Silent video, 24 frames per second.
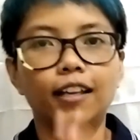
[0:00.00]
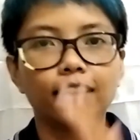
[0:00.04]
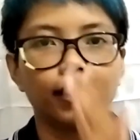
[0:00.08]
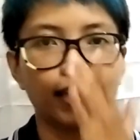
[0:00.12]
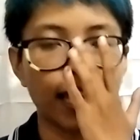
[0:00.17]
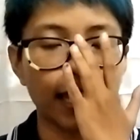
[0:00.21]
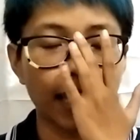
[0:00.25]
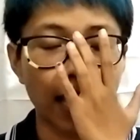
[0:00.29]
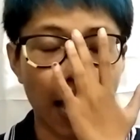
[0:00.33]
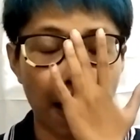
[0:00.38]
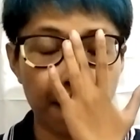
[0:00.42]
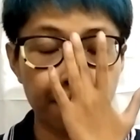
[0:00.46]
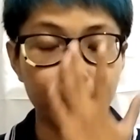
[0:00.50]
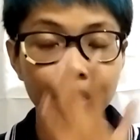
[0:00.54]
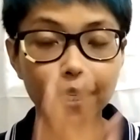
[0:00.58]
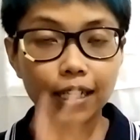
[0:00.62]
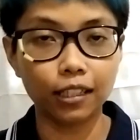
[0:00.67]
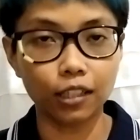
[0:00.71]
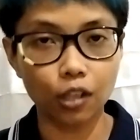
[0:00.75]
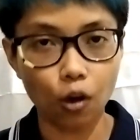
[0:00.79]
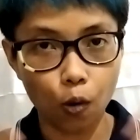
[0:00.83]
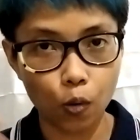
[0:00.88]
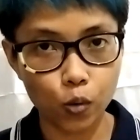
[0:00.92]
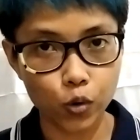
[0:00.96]
that happened
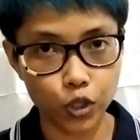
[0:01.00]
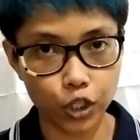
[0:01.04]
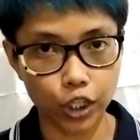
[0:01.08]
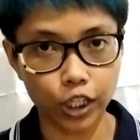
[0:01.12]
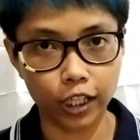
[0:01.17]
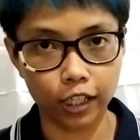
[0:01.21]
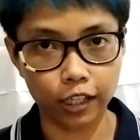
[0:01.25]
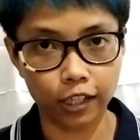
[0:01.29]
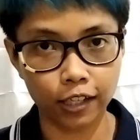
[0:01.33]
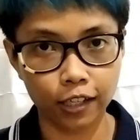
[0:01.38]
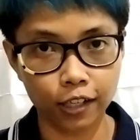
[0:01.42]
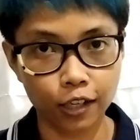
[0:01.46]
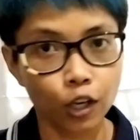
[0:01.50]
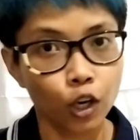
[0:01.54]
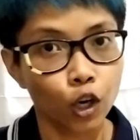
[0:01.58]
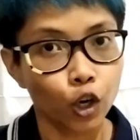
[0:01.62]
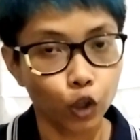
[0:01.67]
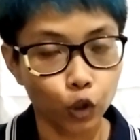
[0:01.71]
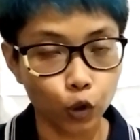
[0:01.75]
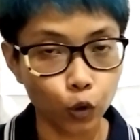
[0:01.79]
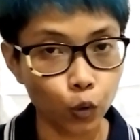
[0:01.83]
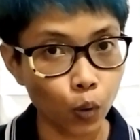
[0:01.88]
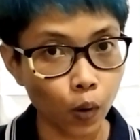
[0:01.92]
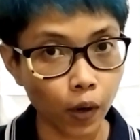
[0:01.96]
in the ocean.
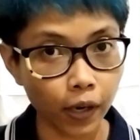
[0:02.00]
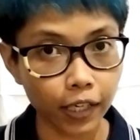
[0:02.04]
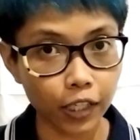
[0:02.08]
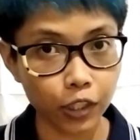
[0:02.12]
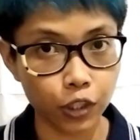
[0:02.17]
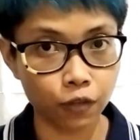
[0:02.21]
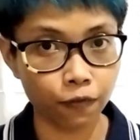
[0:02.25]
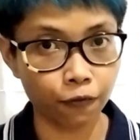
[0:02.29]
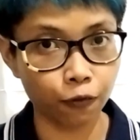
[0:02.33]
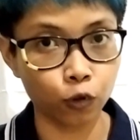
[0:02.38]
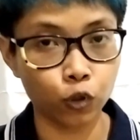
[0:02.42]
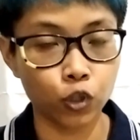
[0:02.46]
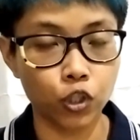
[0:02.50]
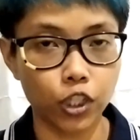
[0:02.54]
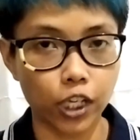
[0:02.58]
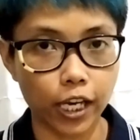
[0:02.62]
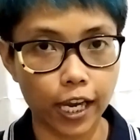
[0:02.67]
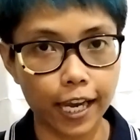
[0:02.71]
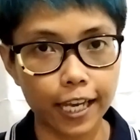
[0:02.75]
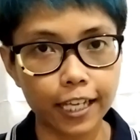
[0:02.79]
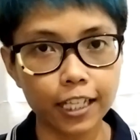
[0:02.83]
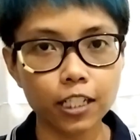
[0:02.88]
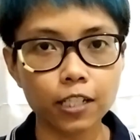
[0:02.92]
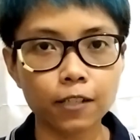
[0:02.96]
Do you know what is food
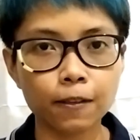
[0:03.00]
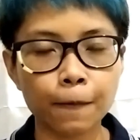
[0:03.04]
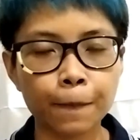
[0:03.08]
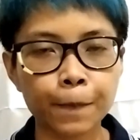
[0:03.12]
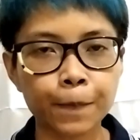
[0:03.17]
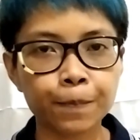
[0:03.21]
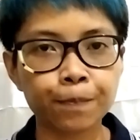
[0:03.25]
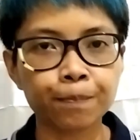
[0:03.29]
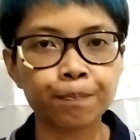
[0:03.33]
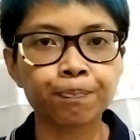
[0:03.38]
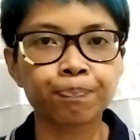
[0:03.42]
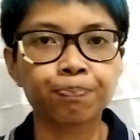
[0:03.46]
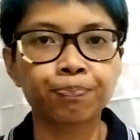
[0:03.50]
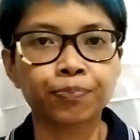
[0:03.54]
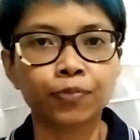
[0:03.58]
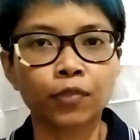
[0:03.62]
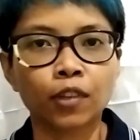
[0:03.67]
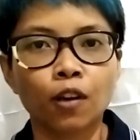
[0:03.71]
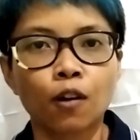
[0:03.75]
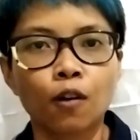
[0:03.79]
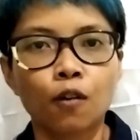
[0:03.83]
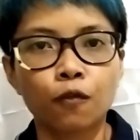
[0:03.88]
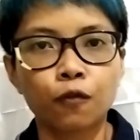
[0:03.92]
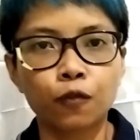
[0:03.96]
chains?
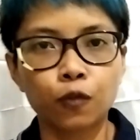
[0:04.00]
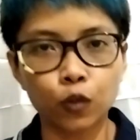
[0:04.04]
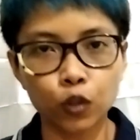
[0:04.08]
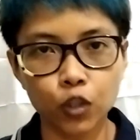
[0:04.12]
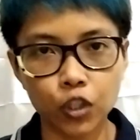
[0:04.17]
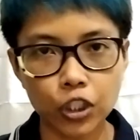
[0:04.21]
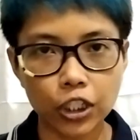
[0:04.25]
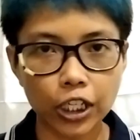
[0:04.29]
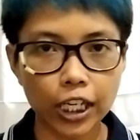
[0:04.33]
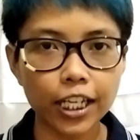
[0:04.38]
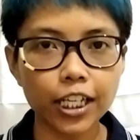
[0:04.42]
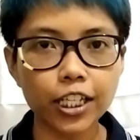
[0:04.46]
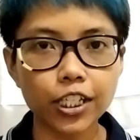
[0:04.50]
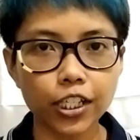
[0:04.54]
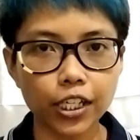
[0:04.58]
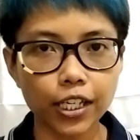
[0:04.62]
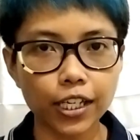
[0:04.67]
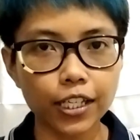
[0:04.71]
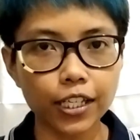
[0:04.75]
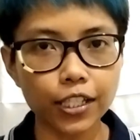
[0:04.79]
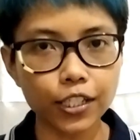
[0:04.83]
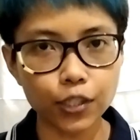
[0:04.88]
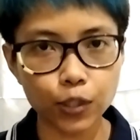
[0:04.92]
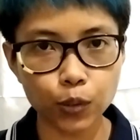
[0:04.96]
Food chains
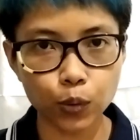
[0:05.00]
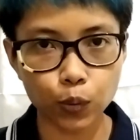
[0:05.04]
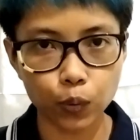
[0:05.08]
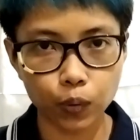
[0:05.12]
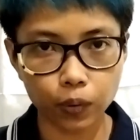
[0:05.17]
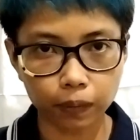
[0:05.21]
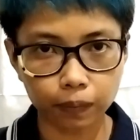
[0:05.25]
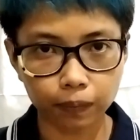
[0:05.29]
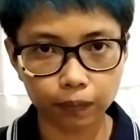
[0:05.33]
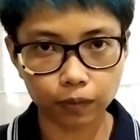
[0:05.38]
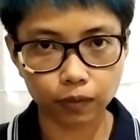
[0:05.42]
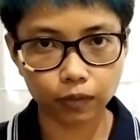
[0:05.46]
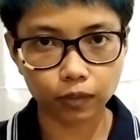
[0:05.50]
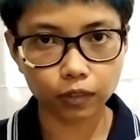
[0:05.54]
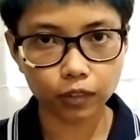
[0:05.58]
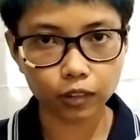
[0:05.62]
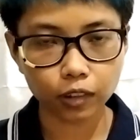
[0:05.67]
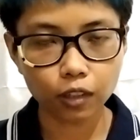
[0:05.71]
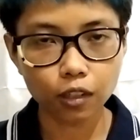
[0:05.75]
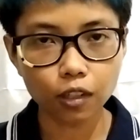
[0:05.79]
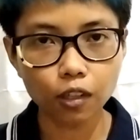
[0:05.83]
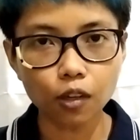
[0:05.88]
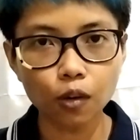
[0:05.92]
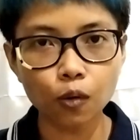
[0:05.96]
is
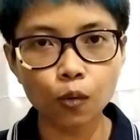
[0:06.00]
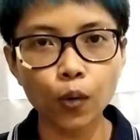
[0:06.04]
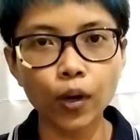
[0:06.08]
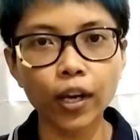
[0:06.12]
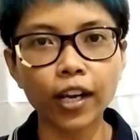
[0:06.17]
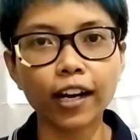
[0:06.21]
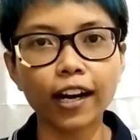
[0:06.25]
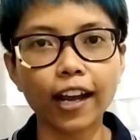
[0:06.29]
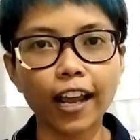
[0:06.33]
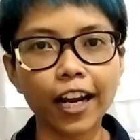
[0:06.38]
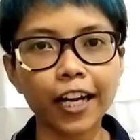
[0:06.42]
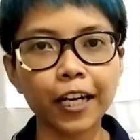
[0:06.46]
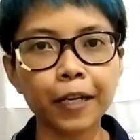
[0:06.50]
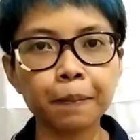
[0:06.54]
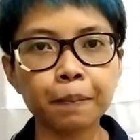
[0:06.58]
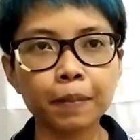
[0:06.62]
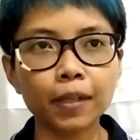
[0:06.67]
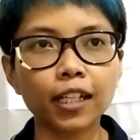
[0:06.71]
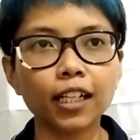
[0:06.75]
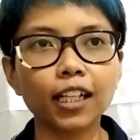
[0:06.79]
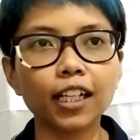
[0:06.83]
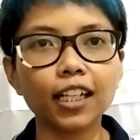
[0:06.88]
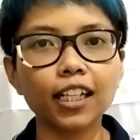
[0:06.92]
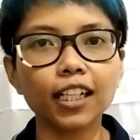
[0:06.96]
when
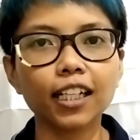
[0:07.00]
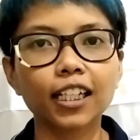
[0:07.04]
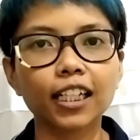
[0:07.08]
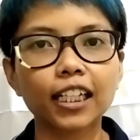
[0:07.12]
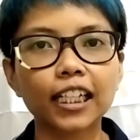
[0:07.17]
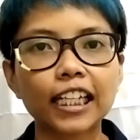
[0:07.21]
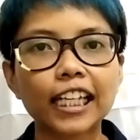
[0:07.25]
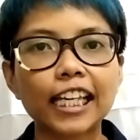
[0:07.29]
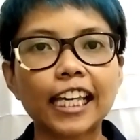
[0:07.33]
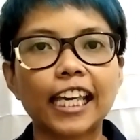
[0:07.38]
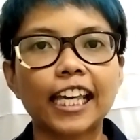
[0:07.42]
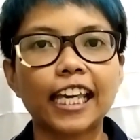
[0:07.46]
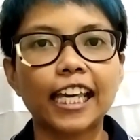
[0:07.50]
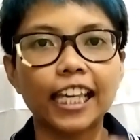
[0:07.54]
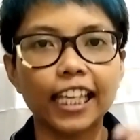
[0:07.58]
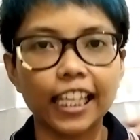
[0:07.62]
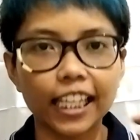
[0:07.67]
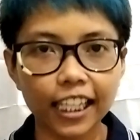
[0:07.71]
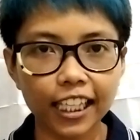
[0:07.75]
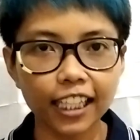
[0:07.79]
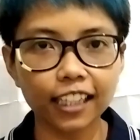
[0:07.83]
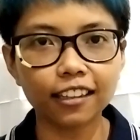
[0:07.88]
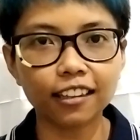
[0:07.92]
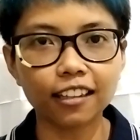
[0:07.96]
animal
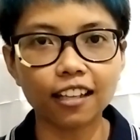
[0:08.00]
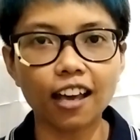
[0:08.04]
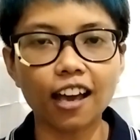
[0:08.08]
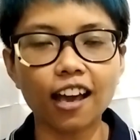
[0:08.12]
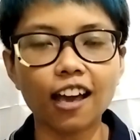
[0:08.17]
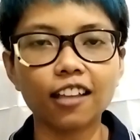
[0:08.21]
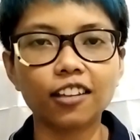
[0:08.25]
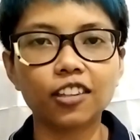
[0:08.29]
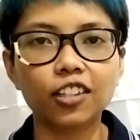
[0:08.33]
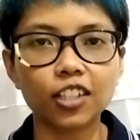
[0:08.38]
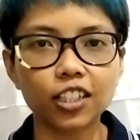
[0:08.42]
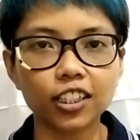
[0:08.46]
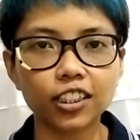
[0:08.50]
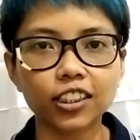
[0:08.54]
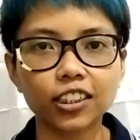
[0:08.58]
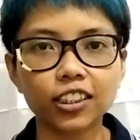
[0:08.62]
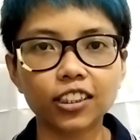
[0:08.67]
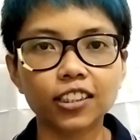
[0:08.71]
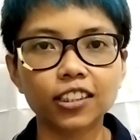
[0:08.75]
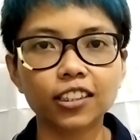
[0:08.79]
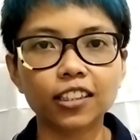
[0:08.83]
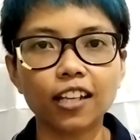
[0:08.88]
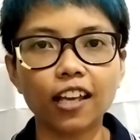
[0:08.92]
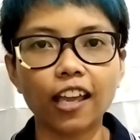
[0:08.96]
eat others
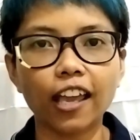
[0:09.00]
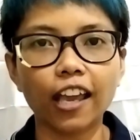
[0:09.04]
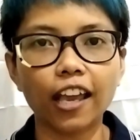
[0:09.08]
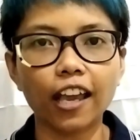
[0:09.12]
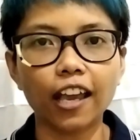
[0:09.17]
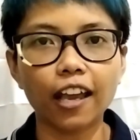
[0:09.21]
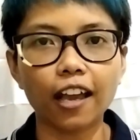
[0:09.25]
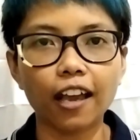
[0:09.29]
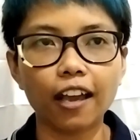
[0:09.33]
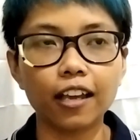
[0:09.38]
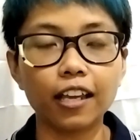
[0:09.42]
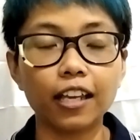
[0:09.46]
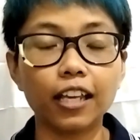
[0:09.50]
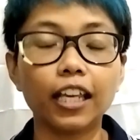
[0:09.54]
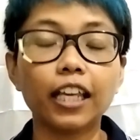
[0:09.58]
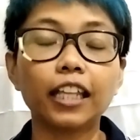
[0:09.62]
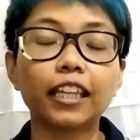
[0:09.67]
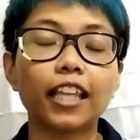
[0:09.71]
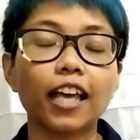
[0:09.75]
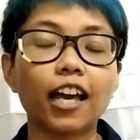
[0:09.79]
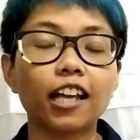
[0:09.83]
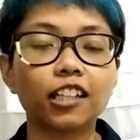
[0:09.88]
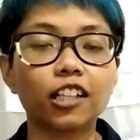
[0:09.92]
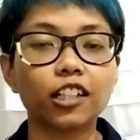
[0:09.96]

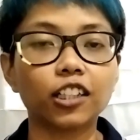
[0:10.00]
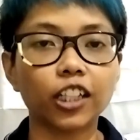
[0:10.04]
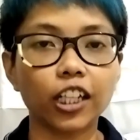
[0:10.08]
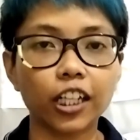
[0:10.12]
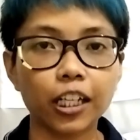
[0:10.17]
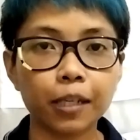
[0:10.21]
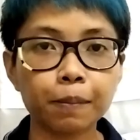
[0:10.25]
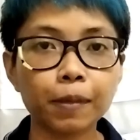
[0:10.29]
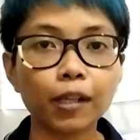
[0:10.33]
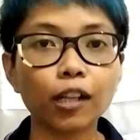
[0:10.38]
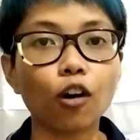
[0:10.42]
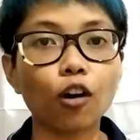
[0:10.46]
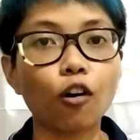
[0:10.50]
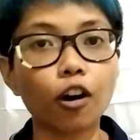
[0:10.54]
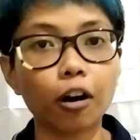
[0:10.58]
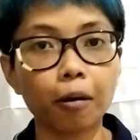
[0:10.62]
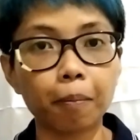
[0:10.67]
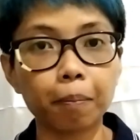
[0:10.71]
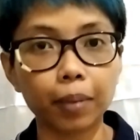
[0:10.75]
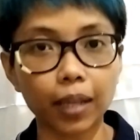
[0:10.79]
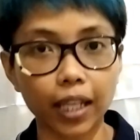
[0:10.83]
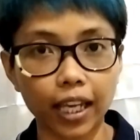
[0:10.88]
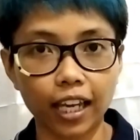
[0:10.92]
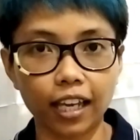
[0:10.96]
animal or a
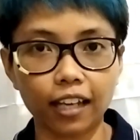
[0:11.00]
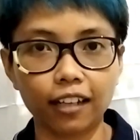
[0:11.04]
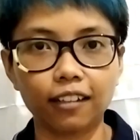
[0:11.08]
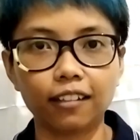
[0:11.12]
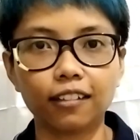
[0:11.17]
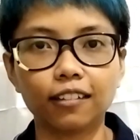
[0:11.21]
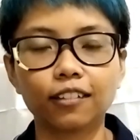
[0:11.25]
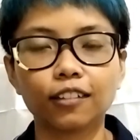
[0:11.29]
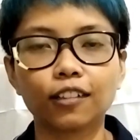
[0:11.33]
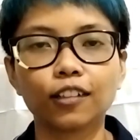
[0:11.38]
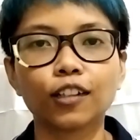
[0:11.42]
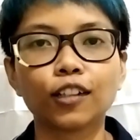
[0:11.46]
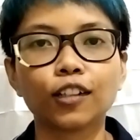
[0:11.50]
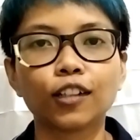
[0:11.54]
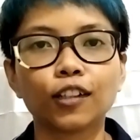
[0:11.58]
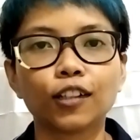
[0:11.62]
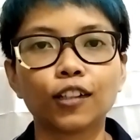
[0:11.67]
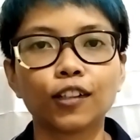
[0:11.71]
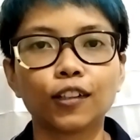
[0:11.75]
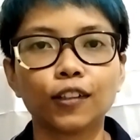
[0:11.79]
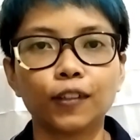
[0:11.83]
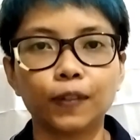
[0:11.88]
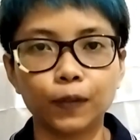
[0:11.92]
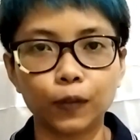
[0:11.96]
plant
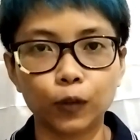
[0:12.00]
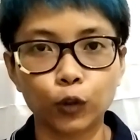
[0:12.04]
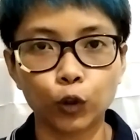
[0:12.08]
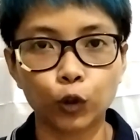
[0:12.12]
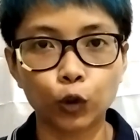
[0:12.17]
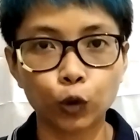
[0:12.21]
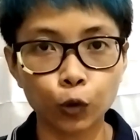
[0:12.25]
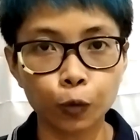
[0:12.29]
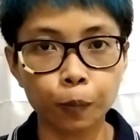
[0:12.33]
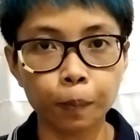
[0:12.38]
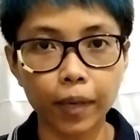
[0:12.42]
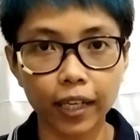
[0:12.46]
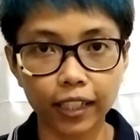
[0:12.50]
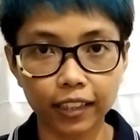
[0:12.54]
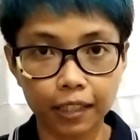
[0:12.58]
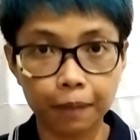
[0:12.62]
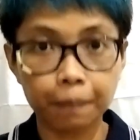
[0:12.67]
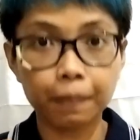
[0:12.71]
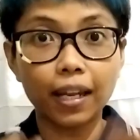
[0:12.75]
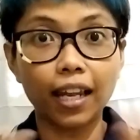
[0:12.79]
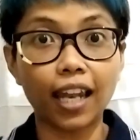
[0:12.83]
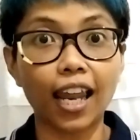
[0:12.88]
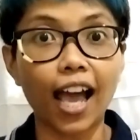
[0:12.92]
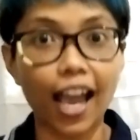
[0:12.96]
to make them
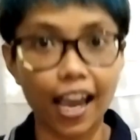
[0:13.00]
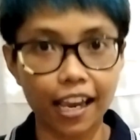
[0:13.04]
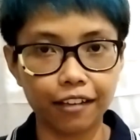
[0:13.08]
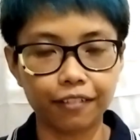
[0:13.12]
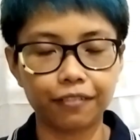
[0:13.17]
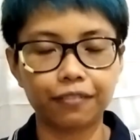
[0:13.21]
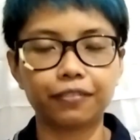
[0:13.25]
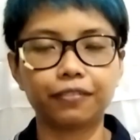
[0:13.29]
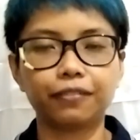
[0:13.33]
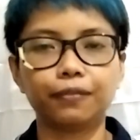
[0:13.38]
alive.